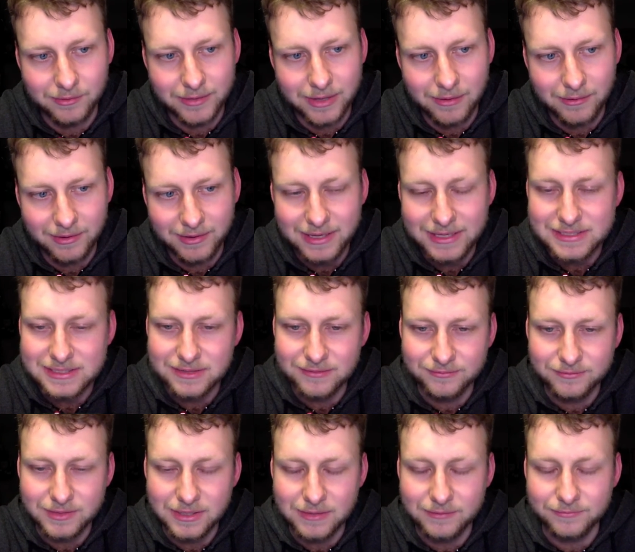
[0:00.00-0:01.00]
Now, I guess if
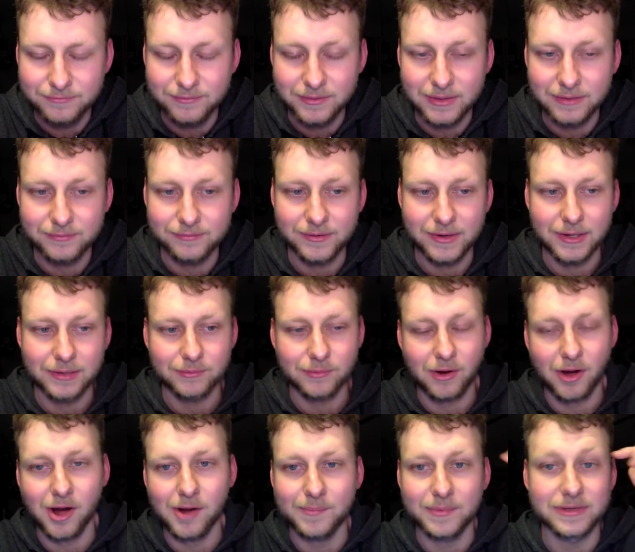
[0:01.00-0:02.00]
if if uh, Roy
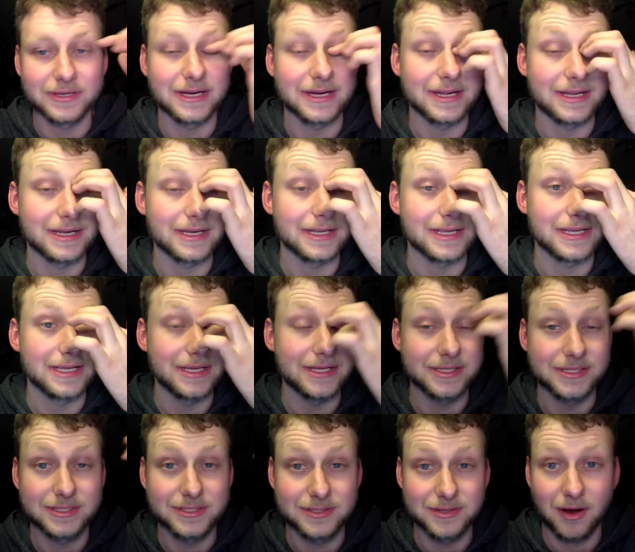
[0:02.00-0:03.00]
Harper did it,
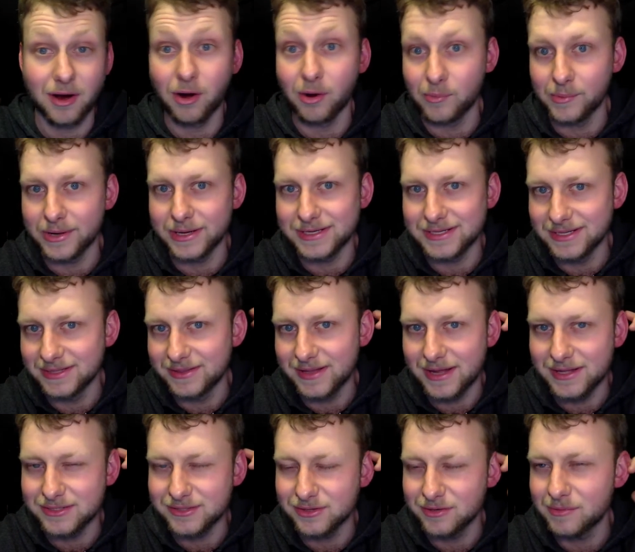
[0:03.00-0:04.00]
he's already done
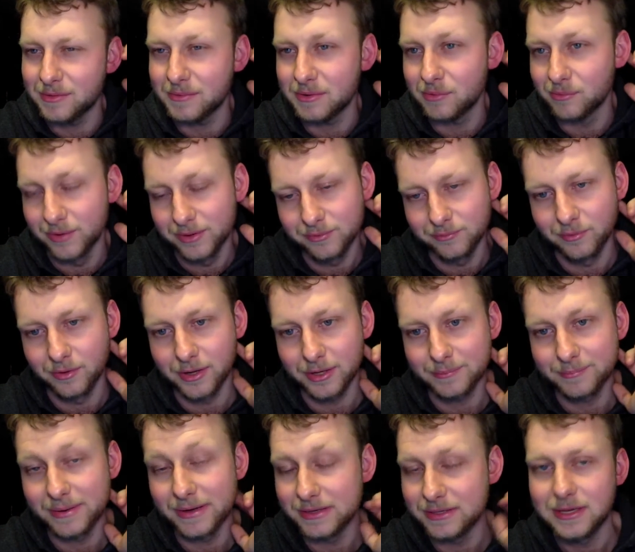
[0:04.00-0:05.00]
that, so maybe it wouldn't
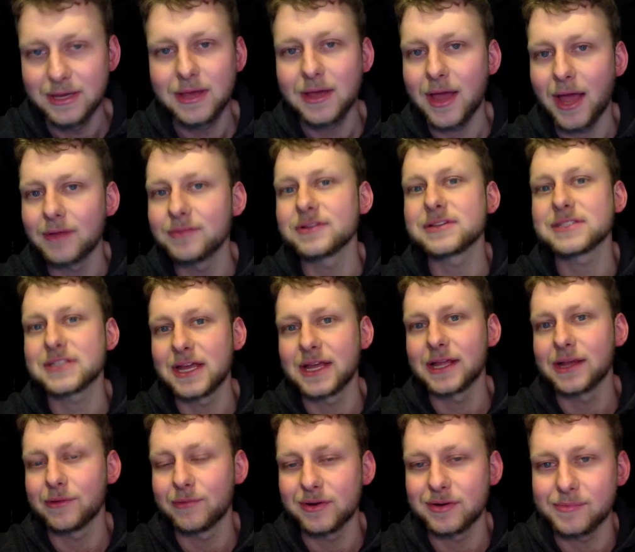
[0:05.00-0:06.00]
work. But I'm just
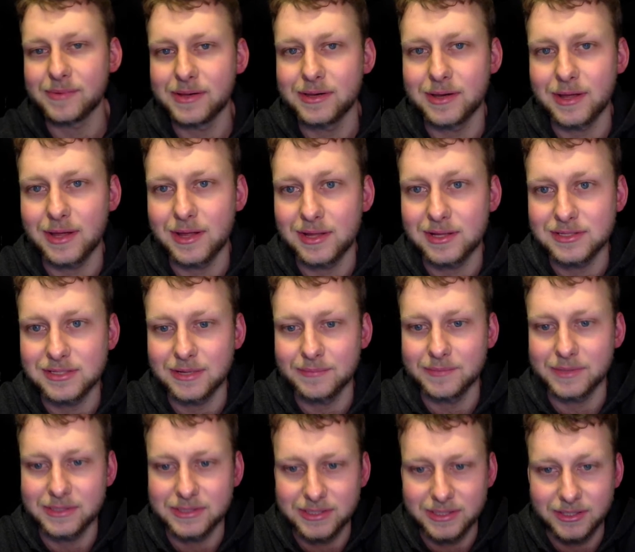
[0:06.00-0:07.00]
saying it would have been uh,
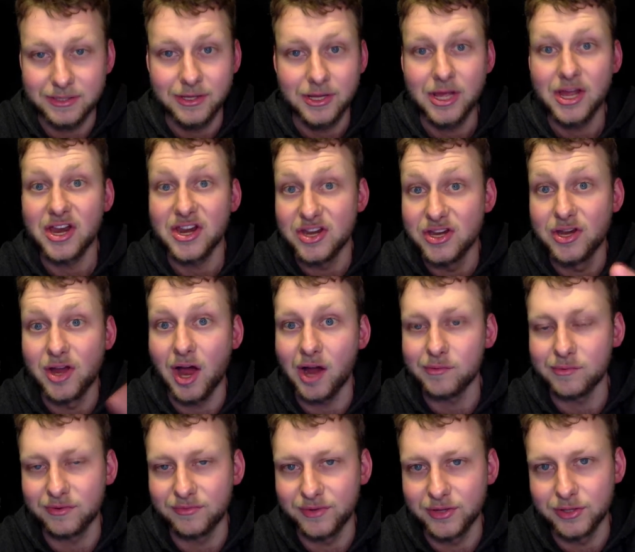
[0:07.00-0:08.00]
something to not
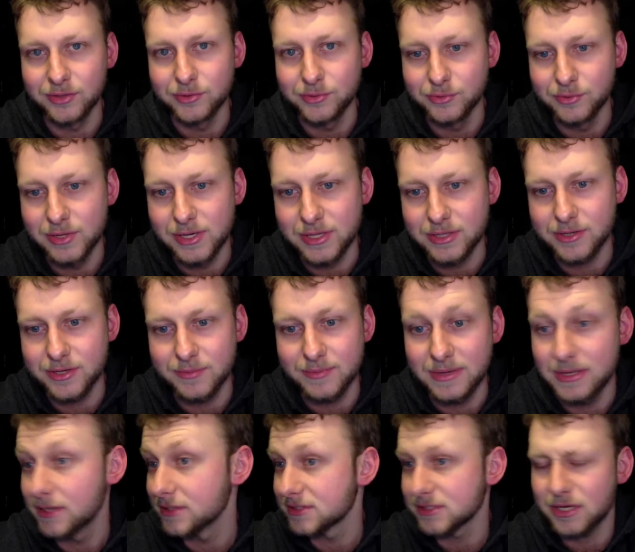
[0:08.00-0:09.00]
reveal who it, could
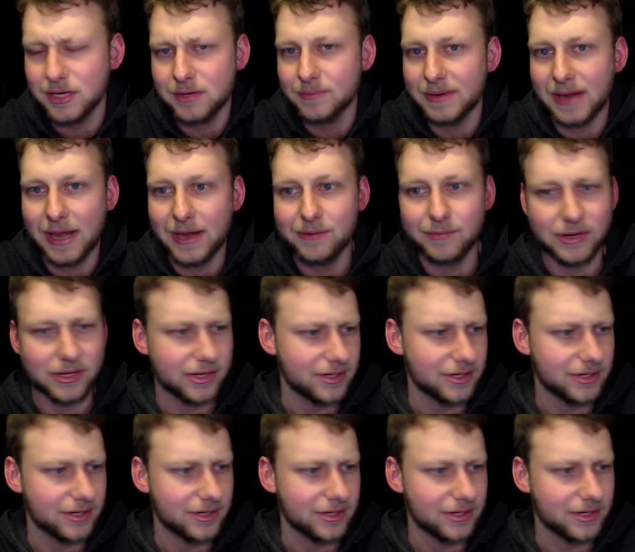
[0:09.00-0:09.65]
be because it could have been anyone.